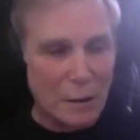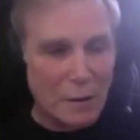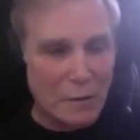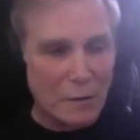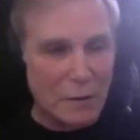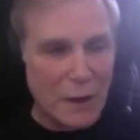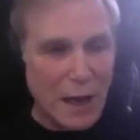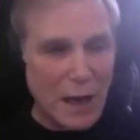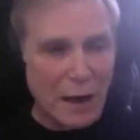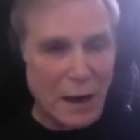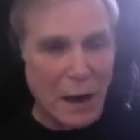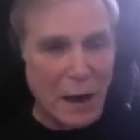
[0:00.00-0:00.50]

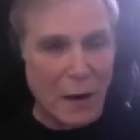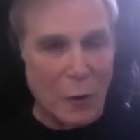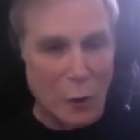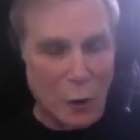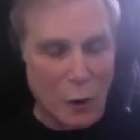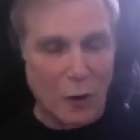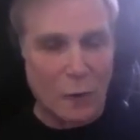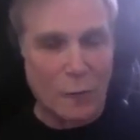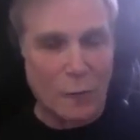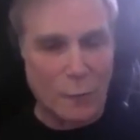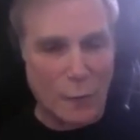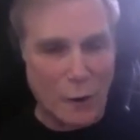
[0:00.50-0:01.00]
that in
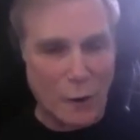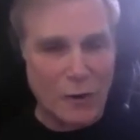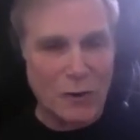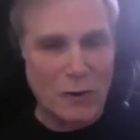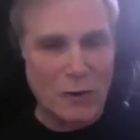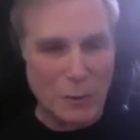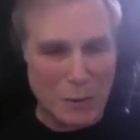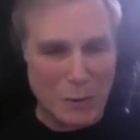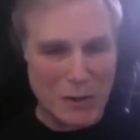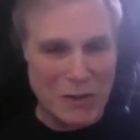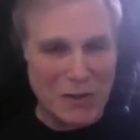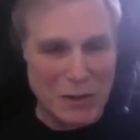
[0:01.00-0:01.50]
order for us to
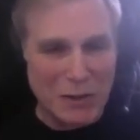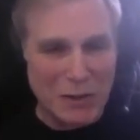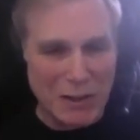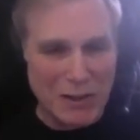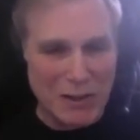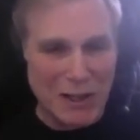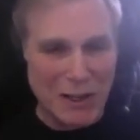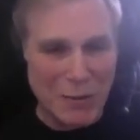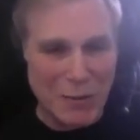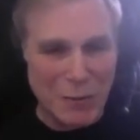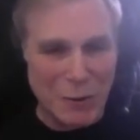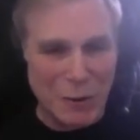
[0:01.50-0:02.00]
be
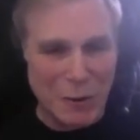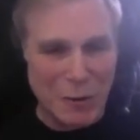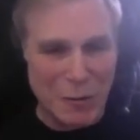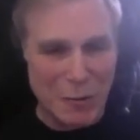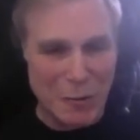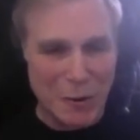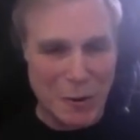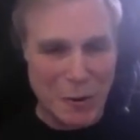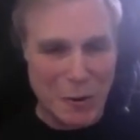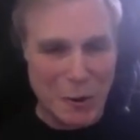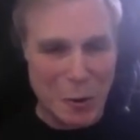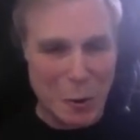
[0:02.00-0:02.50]
successful,
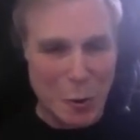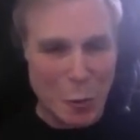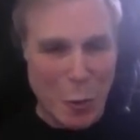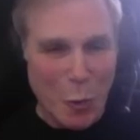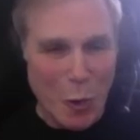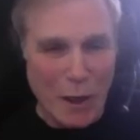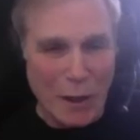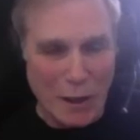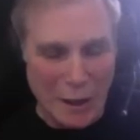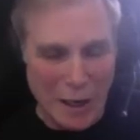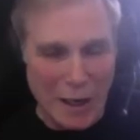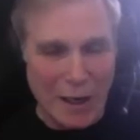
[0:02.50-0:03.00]

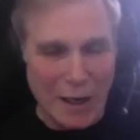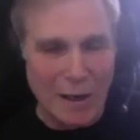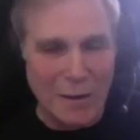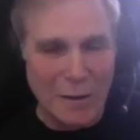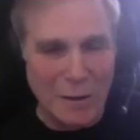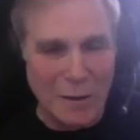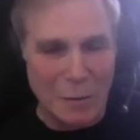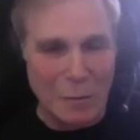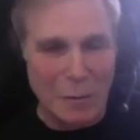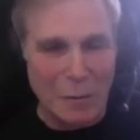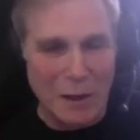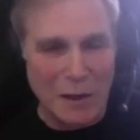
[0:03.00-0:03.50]
we need
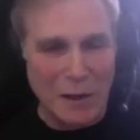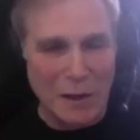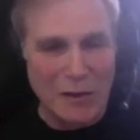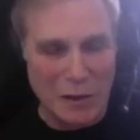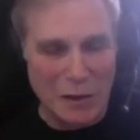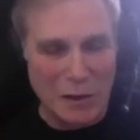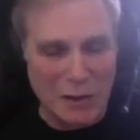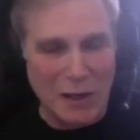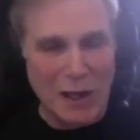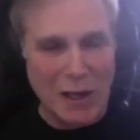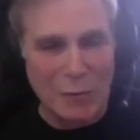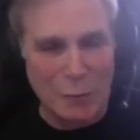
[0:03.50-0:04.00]
to be
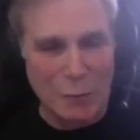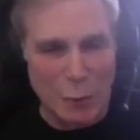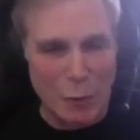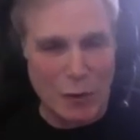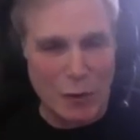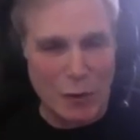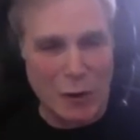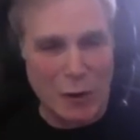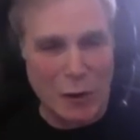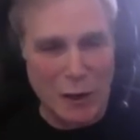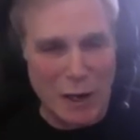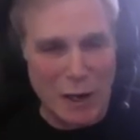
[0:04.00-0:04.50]
successful with
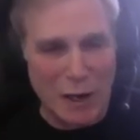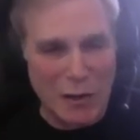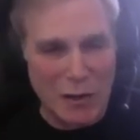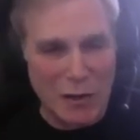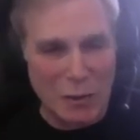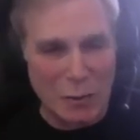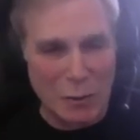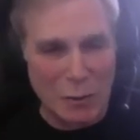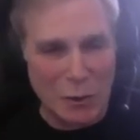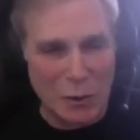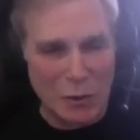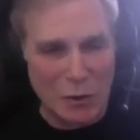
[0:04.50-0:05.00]
our
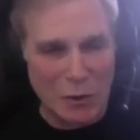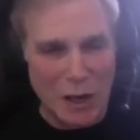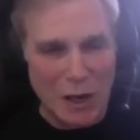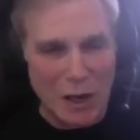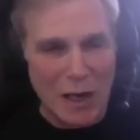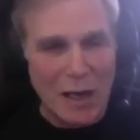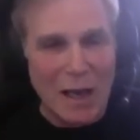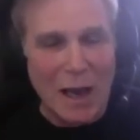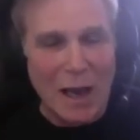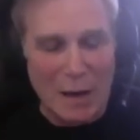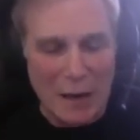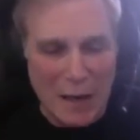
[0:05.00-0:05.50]
customers
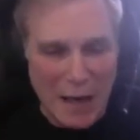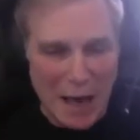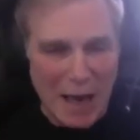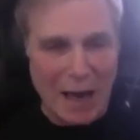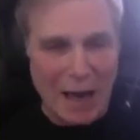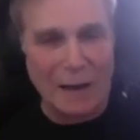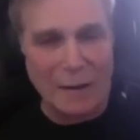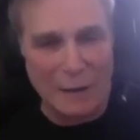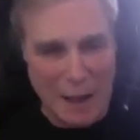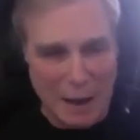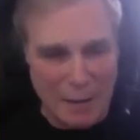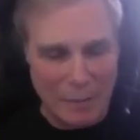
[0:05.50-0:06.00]

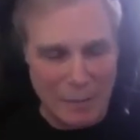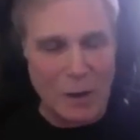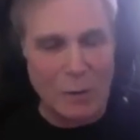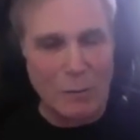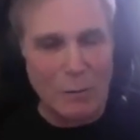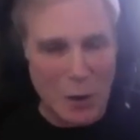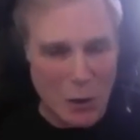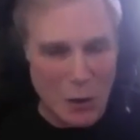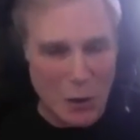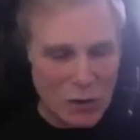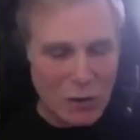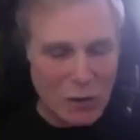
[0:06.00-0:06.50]
getting them the
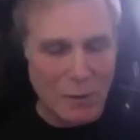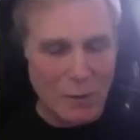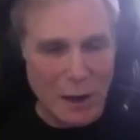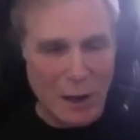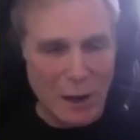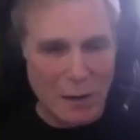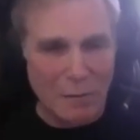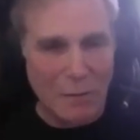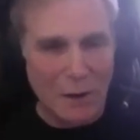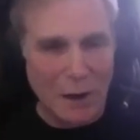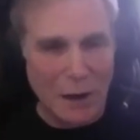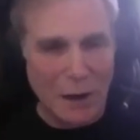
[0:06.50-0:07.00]
most amount
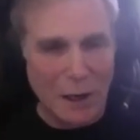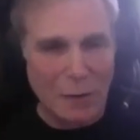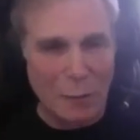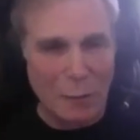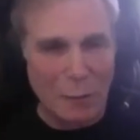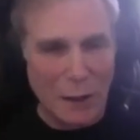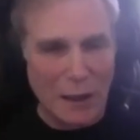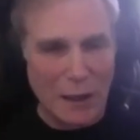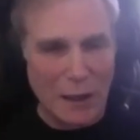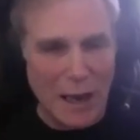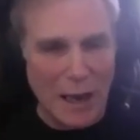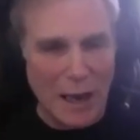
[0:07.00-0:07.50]
of money
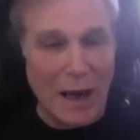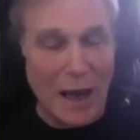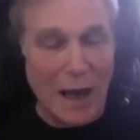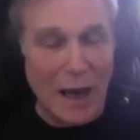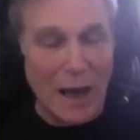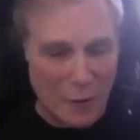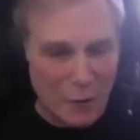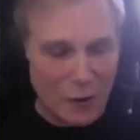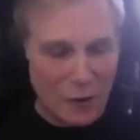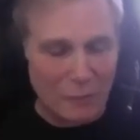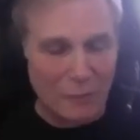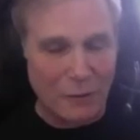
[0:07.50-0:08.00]
we can
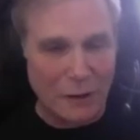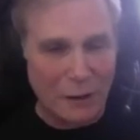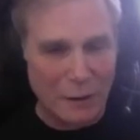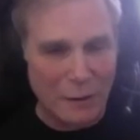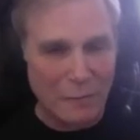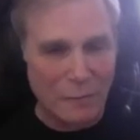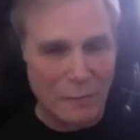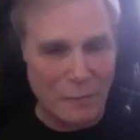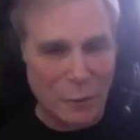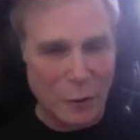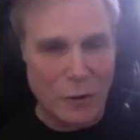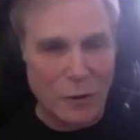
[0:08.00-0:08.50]
ethically
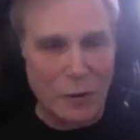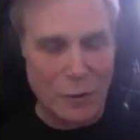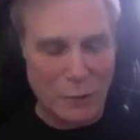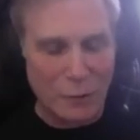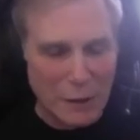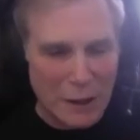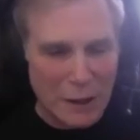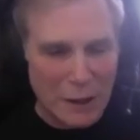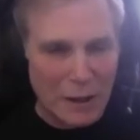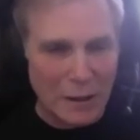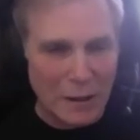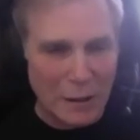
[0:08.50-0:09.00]
for their
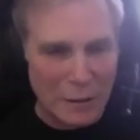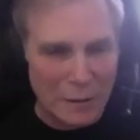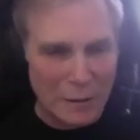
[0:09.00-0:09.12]
data.